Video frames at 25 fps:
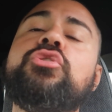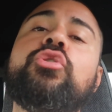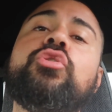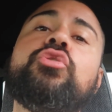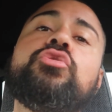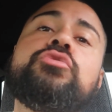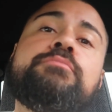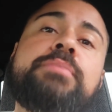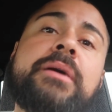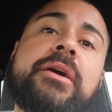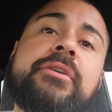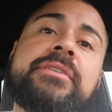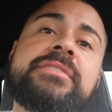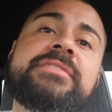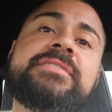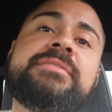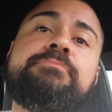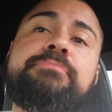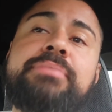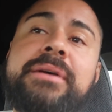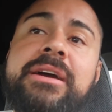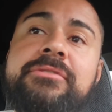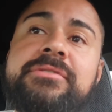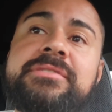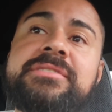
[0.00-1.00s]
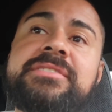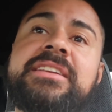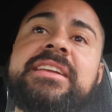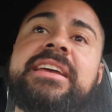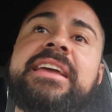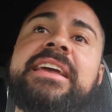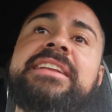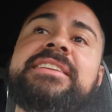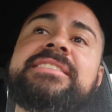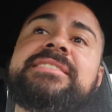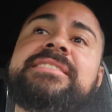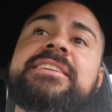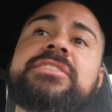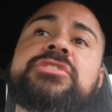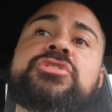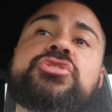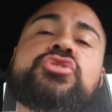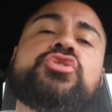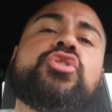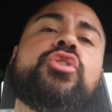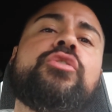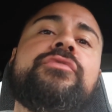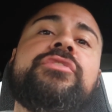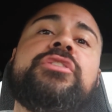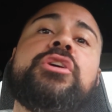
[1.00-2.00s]
though those parasitic insects
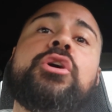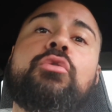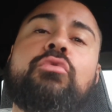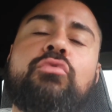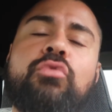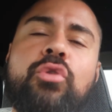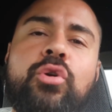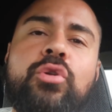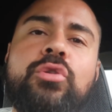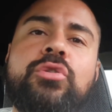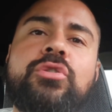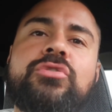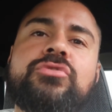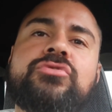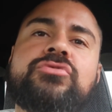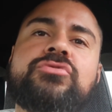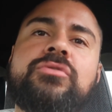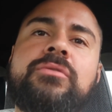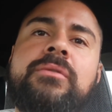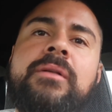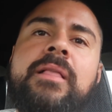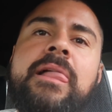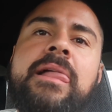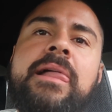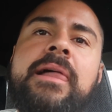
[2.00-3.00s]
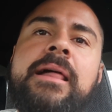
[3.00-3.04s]
serve their role also.